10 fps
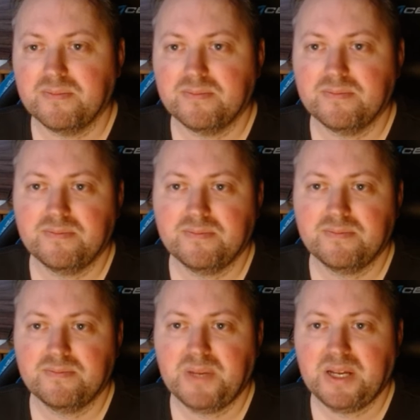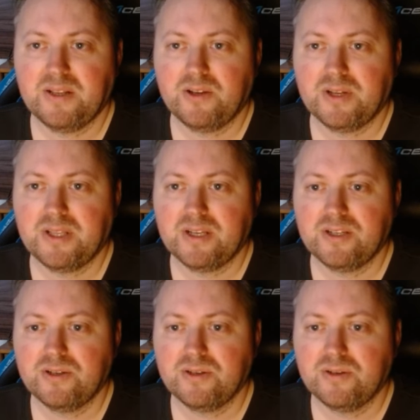paid no
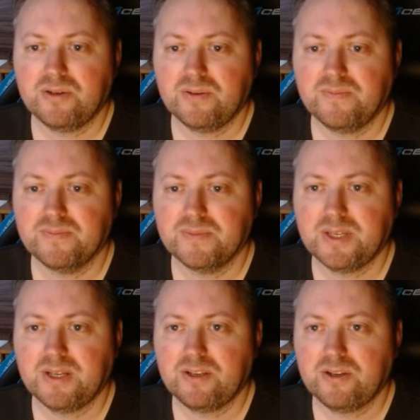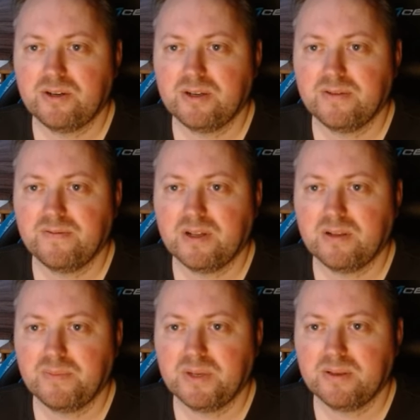attention to center and
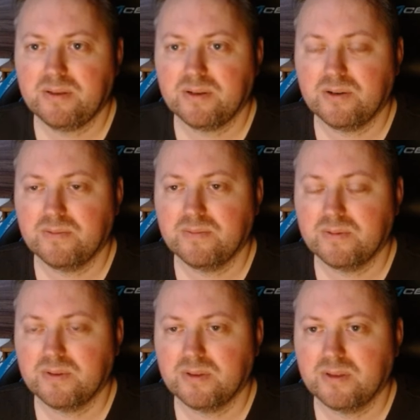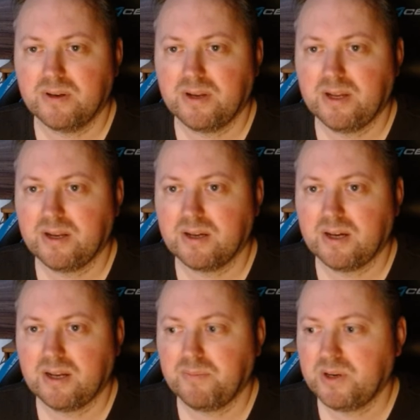development, so they're getting
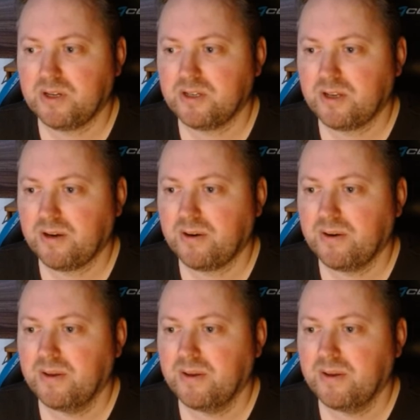kind of punished here.